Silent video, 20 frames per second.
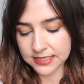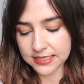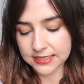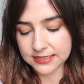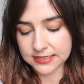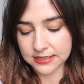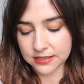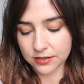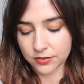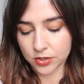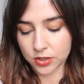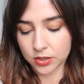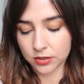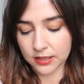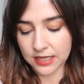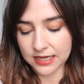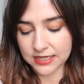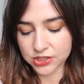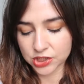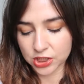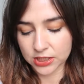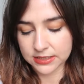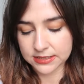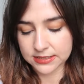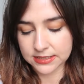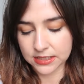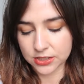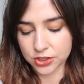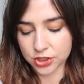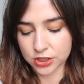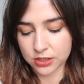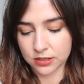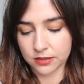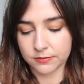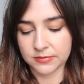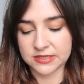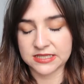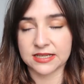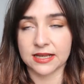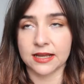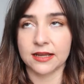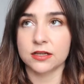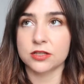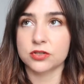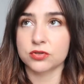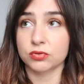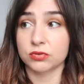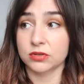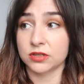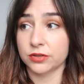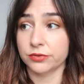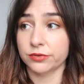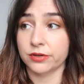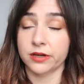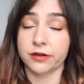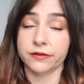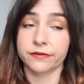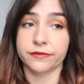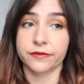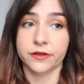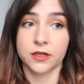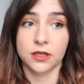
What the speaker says: 18-Hour Lash Extension Mascara. So I now have